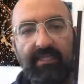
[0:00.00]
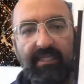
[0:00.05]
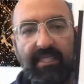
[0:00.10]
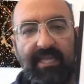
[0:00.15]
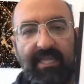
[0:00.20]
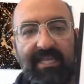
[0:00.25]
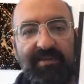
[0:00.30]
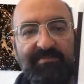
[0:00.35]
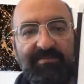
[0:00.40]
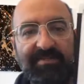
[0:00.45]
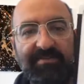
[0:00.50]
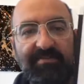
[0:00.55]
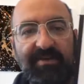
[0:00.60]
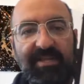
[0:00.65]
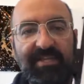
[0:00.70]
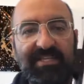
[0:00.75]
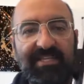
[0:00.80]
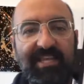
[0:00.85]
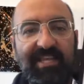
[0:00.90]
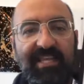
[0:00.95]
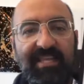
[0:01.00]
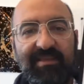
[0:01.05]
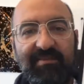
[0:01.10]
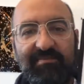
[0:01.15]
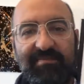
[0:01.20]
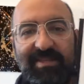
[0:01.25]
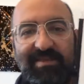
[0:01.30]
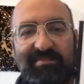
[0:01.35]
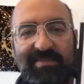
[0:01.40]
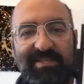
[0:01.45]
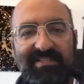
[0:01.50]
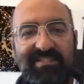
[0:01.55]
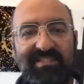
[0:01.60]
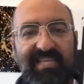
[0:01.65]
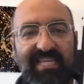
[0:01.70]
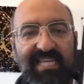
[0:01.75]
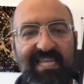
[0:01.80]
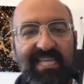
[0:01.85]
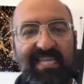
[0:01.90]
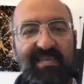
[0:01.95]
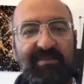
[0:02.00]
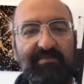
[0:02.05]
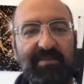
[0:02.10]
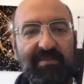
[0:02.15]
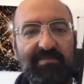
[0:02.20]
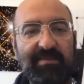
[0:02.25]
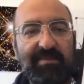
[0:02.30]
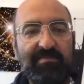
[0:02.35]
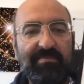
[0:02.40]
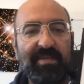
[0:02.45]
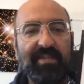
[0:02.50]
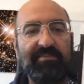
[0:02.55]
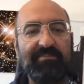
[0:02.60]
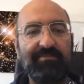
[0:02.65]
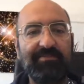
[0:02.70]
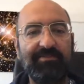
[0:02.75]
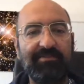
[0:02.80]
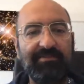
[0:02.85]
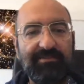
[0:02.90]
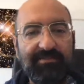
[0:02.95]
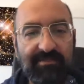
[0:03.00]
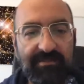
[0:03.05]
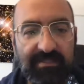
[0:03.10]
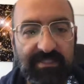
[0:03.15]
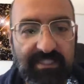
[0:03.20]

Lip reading: that come to mind. Be a bit silly, be a bit playful.